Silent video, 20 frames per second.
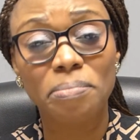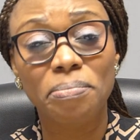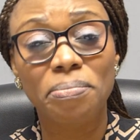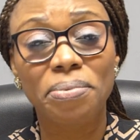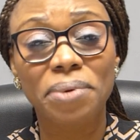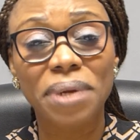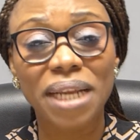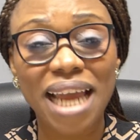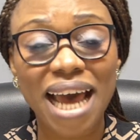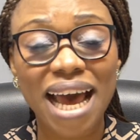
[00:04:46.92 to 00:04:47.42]

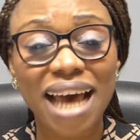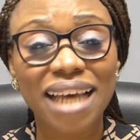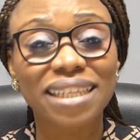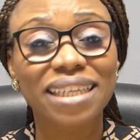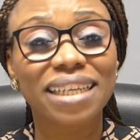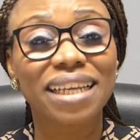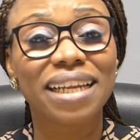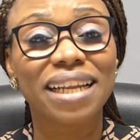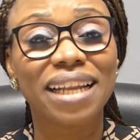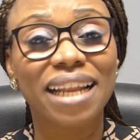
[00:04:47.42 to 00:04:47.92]

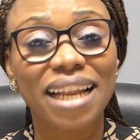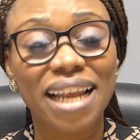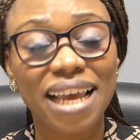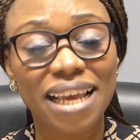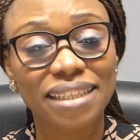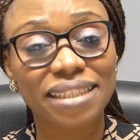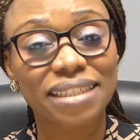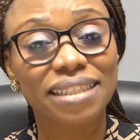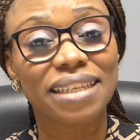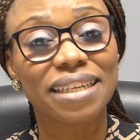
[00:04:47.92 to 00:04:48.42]

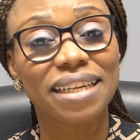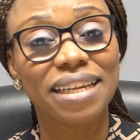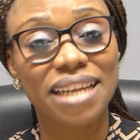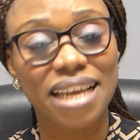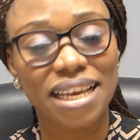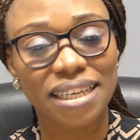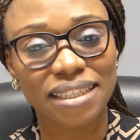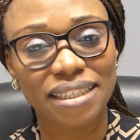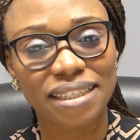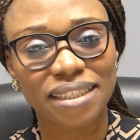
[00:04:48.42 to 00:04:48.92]

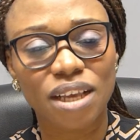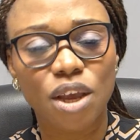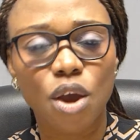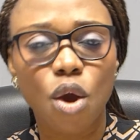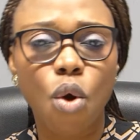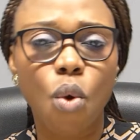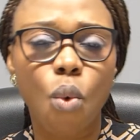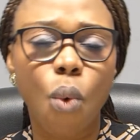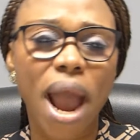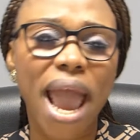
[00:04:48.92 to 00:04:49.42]
Planlessness.
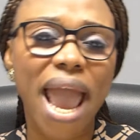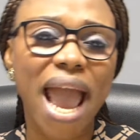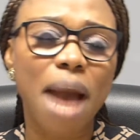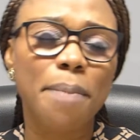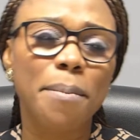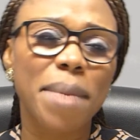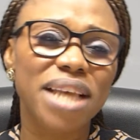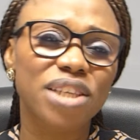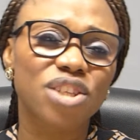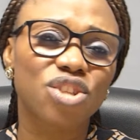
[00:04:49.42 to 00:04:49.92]
Why
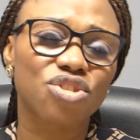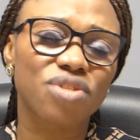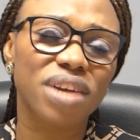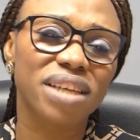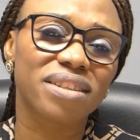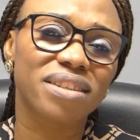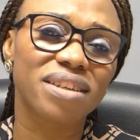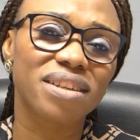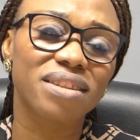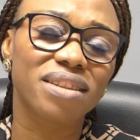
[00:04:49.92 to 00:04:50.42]
am I
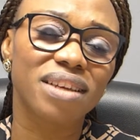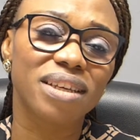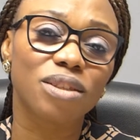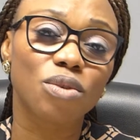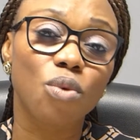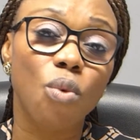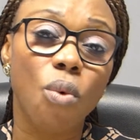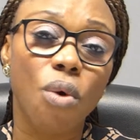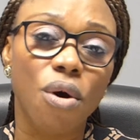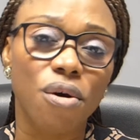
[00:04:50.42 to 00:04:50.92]
stressing this
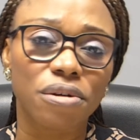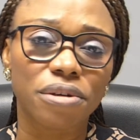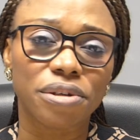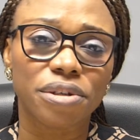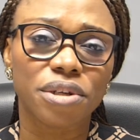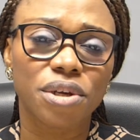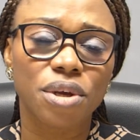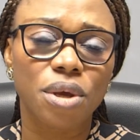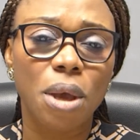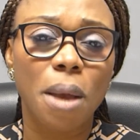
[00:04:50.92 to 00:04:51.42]
word?
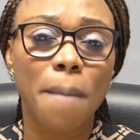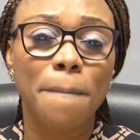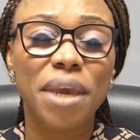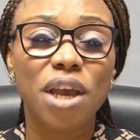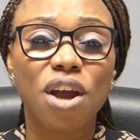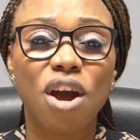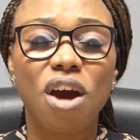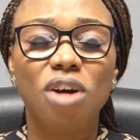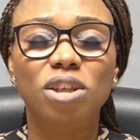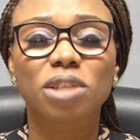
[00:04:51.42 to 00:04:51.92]

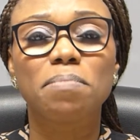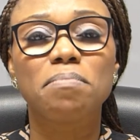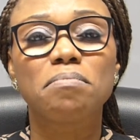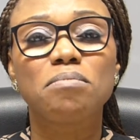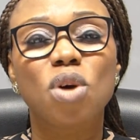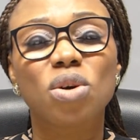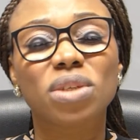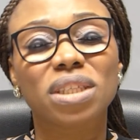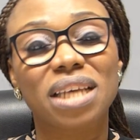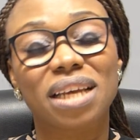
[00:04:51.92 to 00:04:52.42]
Because
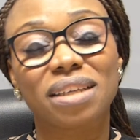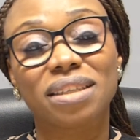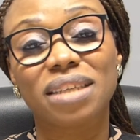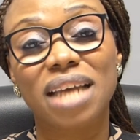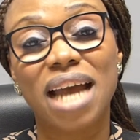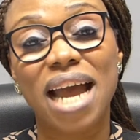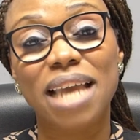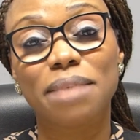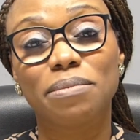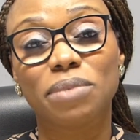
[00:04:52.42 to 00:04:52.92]
most at
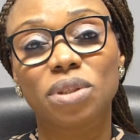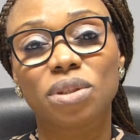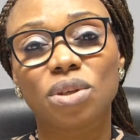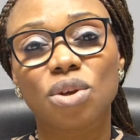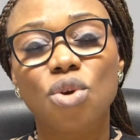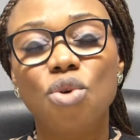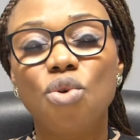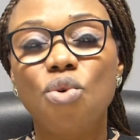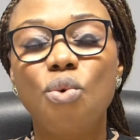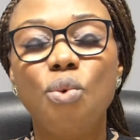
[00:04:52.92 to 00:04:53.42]
times
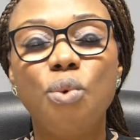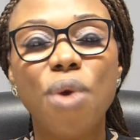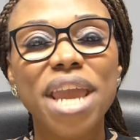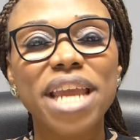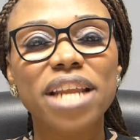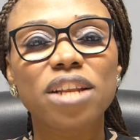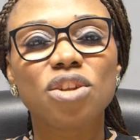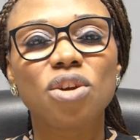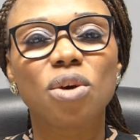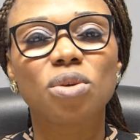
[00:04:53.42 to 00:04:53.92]

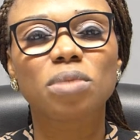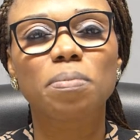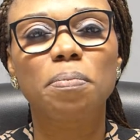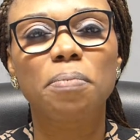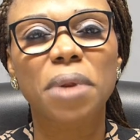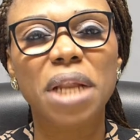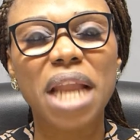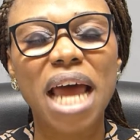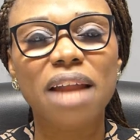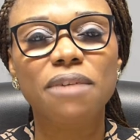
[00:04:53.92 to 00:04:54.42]
we don't
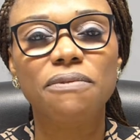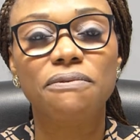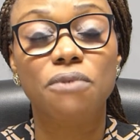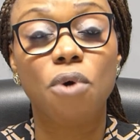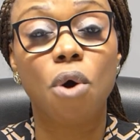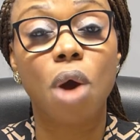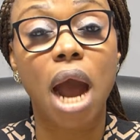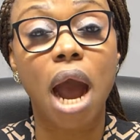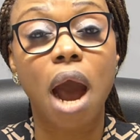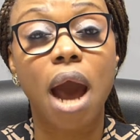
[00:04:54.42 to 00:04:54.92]
plan
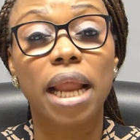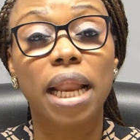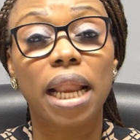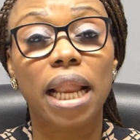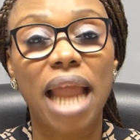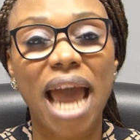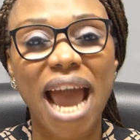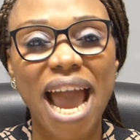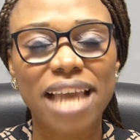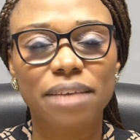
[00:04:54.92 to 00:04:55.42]
for our
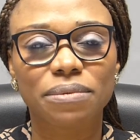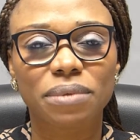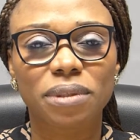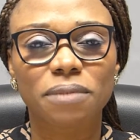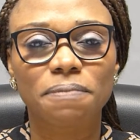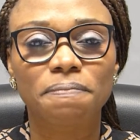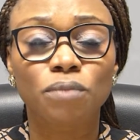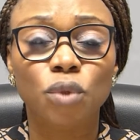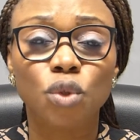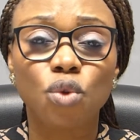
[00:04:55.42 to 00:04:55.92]
lives.
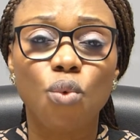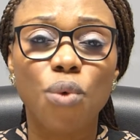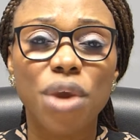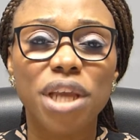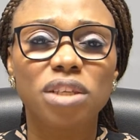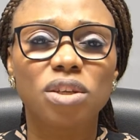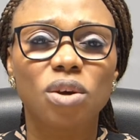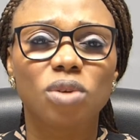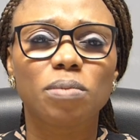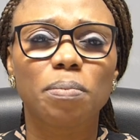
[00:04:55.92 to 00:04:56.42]

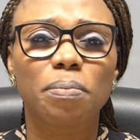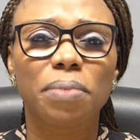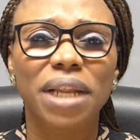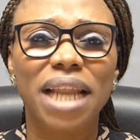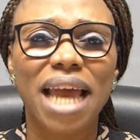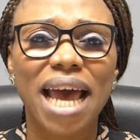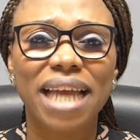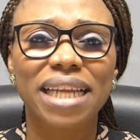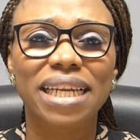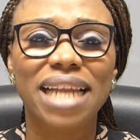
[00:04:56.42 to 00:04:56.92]
We don't
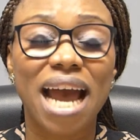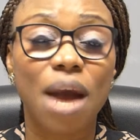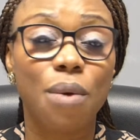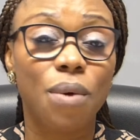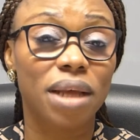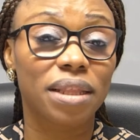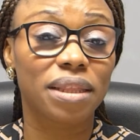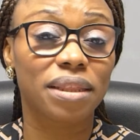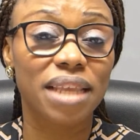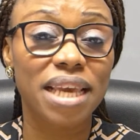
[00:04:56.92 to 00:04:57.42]
plan
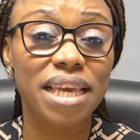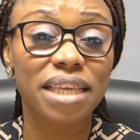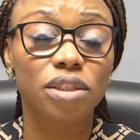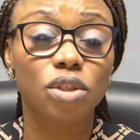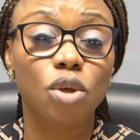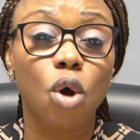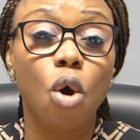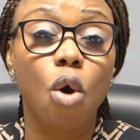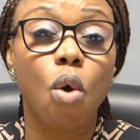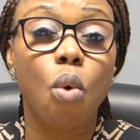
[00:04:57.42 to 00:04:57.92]
our
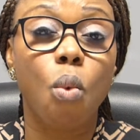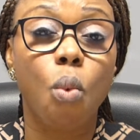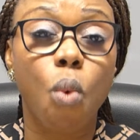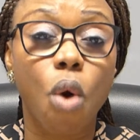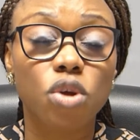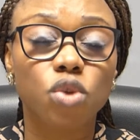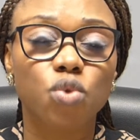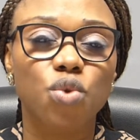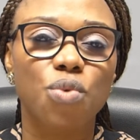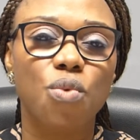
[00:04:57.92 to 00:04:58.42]
things or
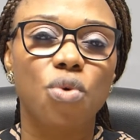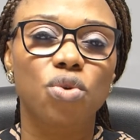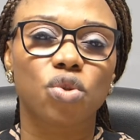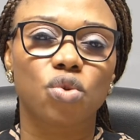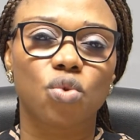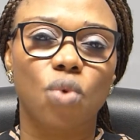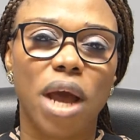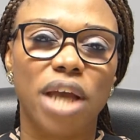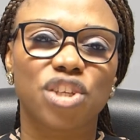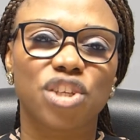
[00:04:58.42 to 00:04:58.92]
what we want
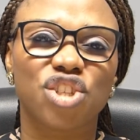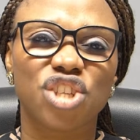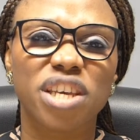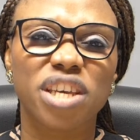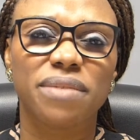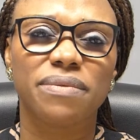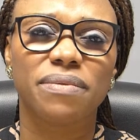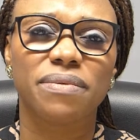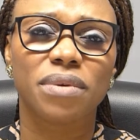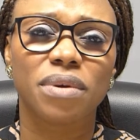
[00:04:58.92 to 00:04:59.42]
to
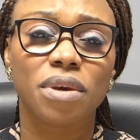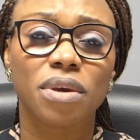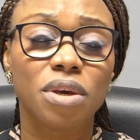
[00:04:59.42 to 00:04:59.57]
achieve.